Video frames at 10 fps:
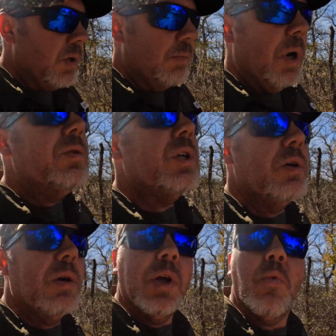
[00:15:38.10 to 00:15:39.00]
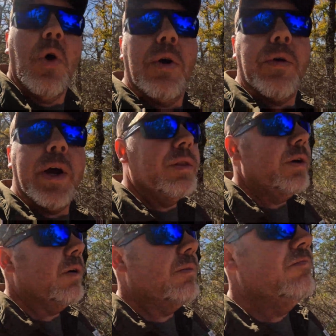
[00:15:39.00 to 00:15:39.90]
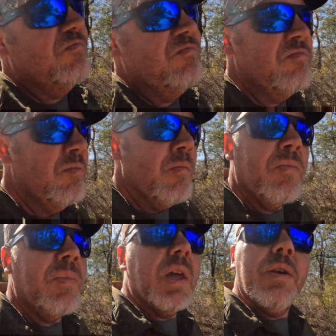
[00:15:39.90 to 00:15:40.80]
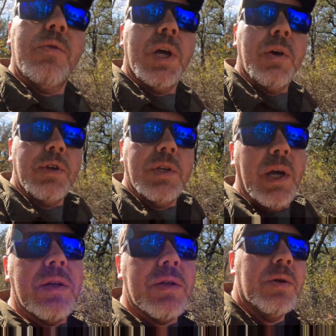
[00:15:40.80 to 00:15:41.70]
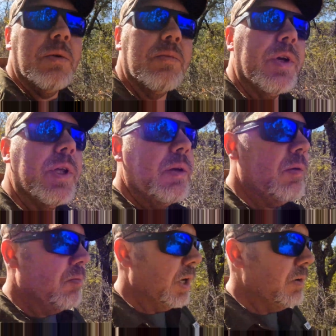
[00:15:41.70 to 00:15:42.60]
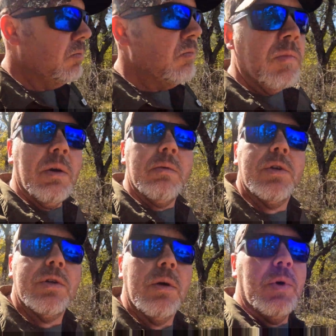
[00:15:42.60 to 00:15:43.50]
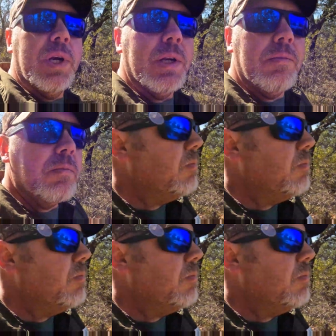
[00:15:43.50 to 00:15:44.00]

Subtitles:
supposedly you could get water out of there. Didn't really have a taste to them, really, but it was just something we did.